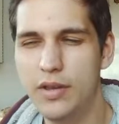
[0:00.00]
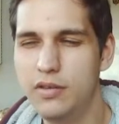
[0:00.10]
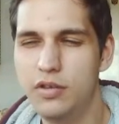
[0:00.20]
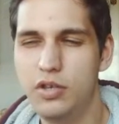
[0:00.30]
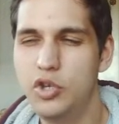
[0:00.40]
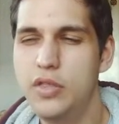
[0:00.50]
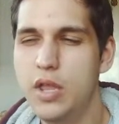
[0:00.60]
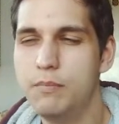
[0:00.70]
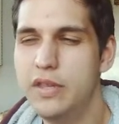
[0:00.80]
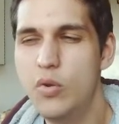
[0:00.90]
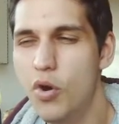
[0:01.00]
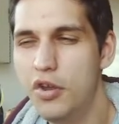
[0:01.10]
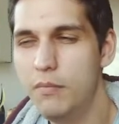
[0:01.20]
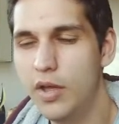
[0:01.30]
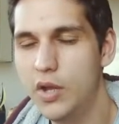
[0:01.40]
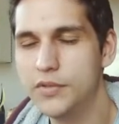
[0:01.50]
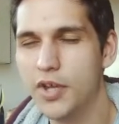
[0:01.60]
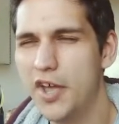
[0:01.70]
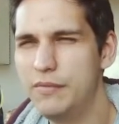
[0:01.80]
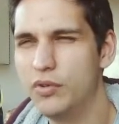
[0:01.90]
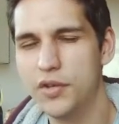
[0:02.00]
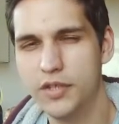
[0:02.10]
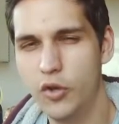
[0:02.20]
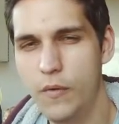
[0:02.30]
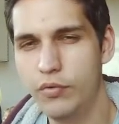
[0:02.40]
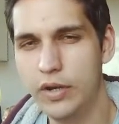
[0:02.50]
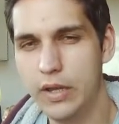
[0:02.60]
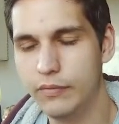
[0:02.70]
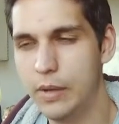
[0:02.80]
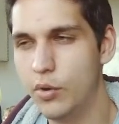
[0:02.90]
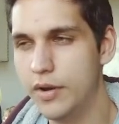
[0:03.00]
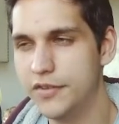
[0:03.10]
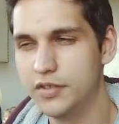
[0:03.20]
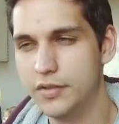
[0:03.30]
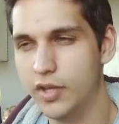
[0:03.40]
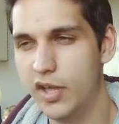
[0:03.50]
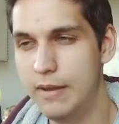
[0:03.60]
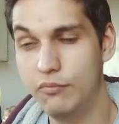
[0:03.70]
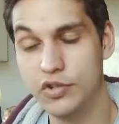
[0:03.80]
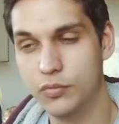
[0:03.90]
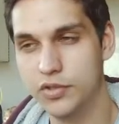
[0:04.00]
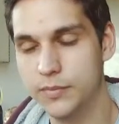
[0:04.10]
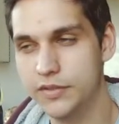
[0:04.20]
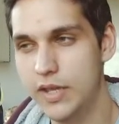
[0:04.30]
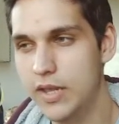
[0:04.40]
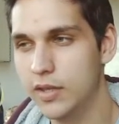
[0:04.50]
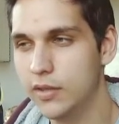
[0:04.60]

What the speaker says: I knew there'd be one, but I was kind of glossing over it, if I'm honest, at the time, which was a mistake.